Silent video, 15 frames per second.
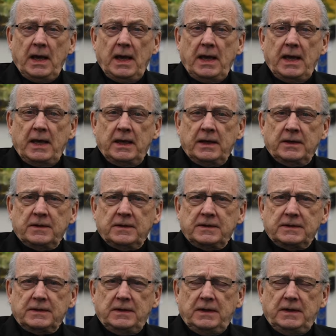And
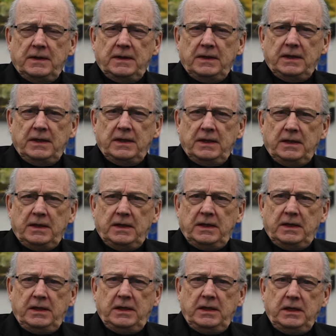
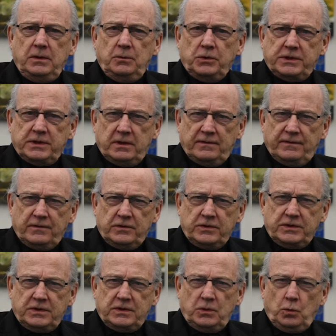he was the
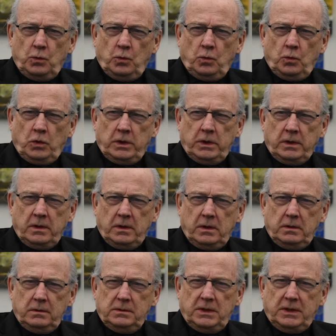first one
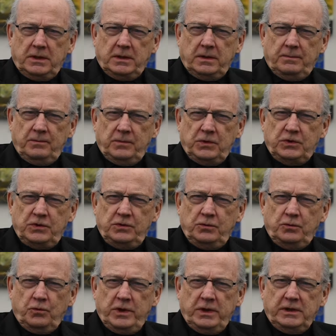to
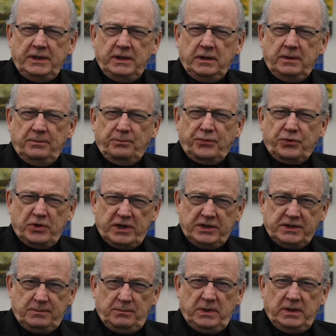really
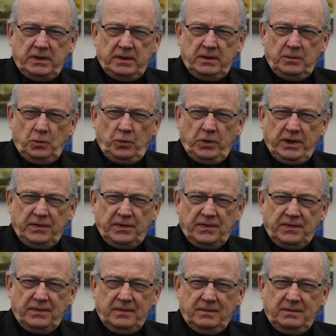impress me
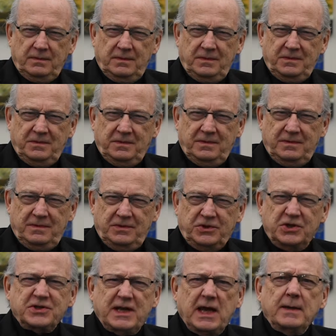with
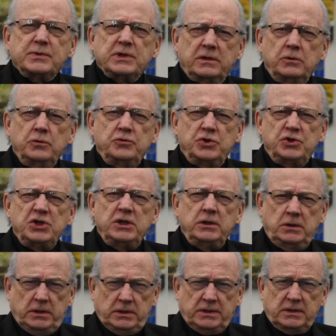just absolute
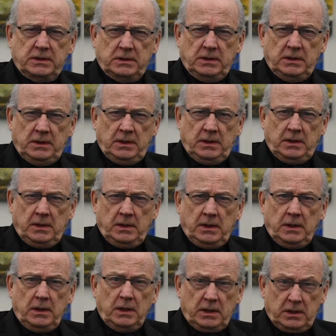genius
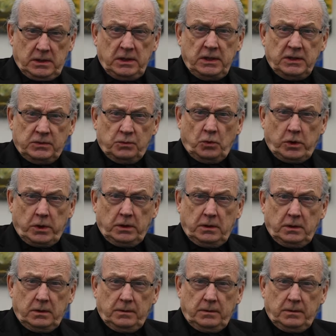in his work.